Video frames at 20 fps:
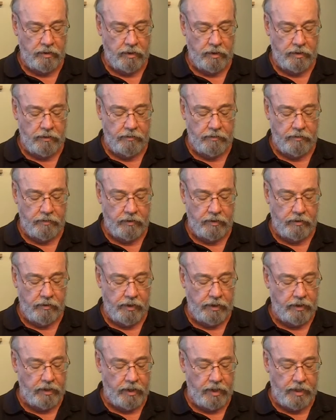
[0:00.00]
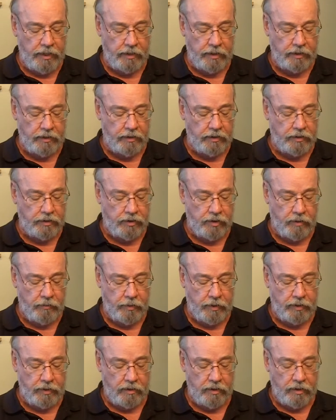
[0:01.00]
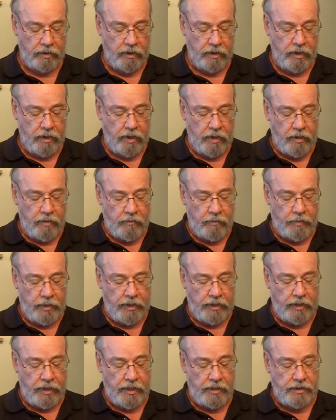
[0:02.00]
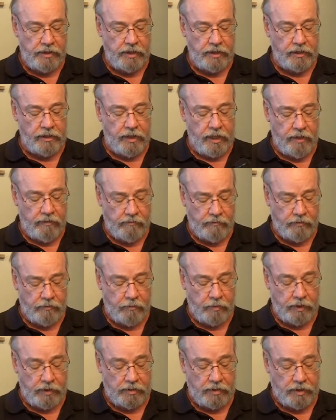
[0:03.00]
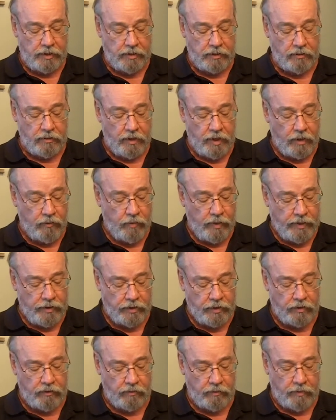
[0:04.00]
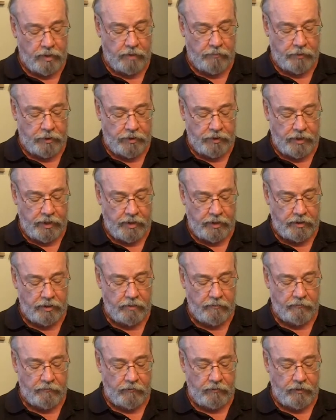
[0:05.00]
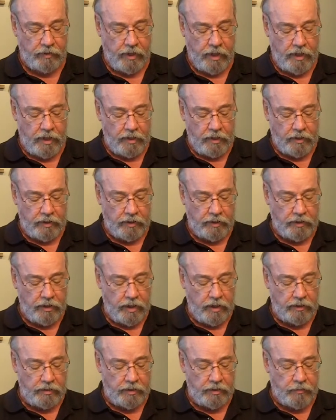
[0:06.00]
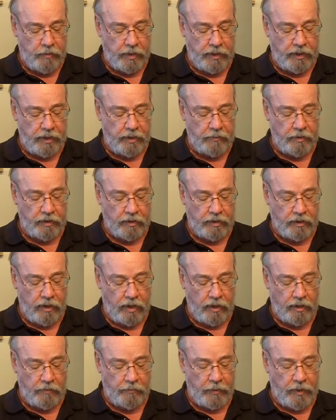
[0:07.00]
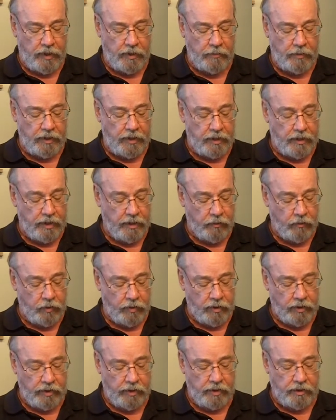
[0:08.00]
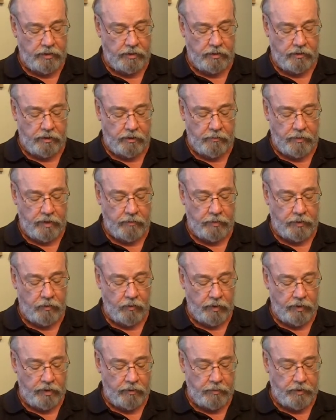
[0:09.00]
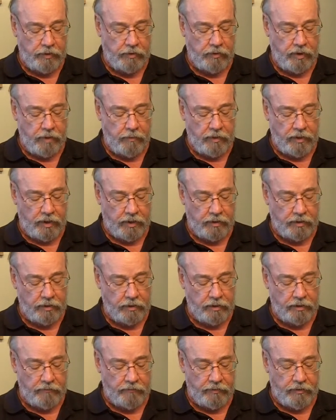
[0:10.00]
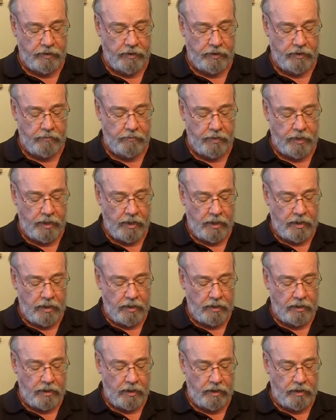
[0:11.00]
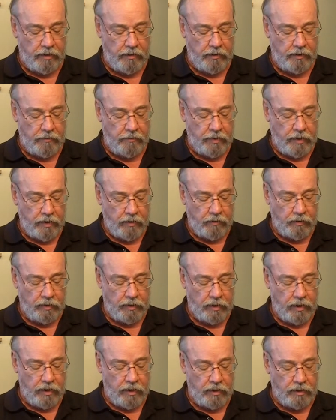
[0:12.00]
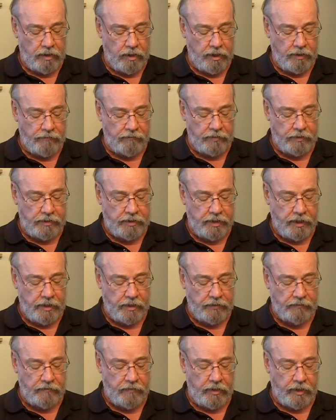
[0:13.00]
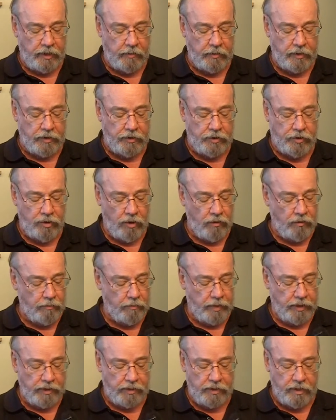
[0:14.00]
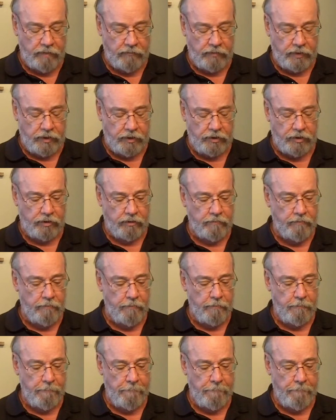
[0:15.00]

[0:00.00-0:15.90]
the great lion and the serpent. Because he loves me, says the Lord, I'll rescue him. I'll protect him, for he acknowledges my name. He'll call upon me, and I will answer him. I'll be with him in trouble. I'll deliver him and honor him with long life and satisfy him and show him my salvation.